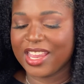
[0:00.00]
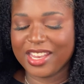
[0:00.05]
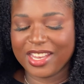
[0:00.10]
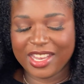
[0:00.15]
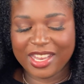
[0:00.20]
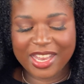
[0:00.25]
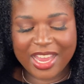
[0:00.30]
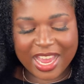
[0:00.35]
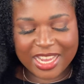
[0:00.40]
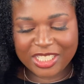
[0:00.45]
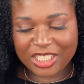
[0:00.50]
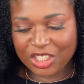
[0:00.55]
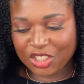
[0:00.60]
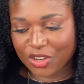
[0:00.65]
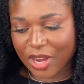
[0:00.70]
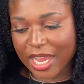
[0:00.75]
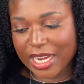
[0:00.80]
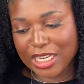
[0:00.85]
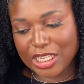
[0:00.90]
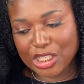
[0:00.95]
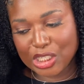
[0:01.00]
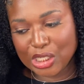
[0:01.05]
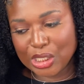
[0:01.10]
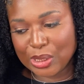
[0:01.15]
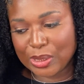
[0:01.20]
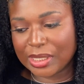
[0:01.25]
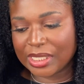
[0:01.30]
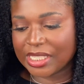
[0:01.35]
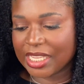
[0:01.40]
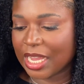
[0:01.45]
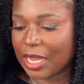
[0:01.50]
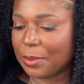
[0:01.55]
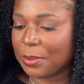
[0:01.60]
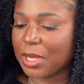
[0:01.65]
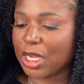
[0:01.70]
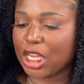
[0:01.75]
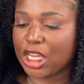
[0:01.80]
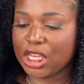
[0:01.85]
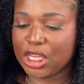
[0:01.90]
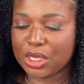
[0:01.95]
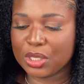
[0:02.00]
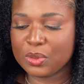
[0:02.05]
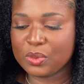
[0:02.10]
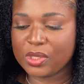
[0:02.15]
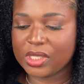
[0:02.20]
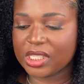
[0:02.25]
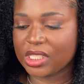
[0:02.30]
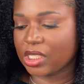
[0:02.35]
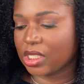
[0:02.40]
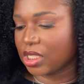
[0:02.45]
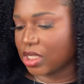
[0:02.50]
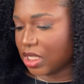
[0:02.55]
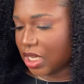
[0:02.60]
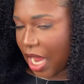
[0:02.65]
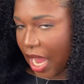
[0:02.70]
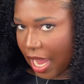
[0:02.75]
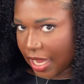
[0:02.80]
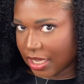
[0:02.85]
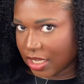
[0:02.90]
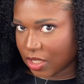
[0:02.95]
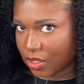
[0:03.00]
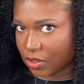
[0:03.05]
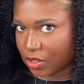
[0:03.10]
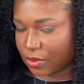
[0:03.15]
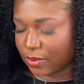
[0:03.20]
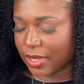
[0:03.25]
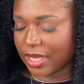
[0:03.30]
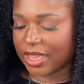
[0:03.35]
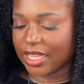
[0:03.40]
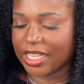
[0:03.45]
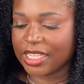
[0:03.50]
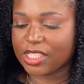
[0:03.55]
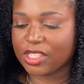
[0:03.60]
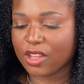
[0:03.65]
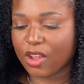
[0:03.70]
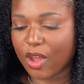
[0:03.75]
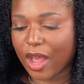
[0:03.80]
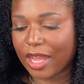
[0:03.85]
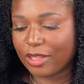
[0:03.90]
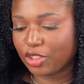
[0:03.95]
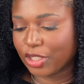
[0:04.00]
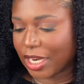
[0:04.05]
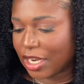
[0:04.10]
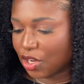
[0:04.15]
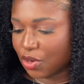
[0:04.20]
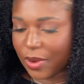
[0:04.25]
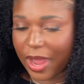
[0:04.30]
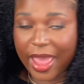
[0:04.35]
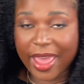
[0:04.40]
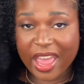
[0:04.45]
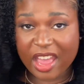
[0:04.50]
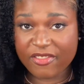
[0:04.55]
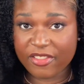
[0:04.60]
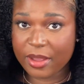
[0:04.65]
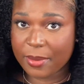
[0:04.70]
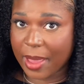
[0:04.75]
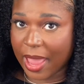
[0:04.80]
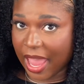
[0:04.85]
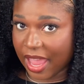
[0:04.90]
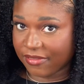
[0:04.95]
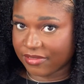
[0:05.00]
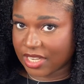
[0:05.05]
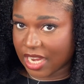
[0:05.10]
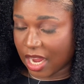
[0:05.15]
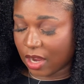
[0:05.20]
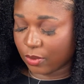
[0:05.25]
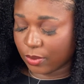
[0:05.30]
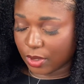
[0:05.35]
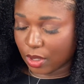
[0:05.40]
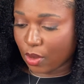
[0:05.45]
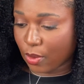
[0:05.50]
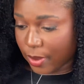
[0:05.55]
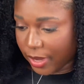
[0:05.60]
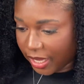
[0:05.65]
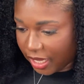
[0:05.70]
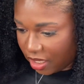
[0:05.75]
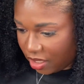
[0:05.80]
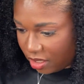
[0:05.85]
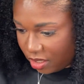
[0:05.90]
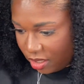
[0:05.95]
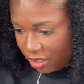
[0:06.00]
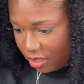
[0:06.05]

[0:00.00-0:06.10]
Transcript: let's try to do some cute styles with it. So I'll try to do a half up, half down real quick.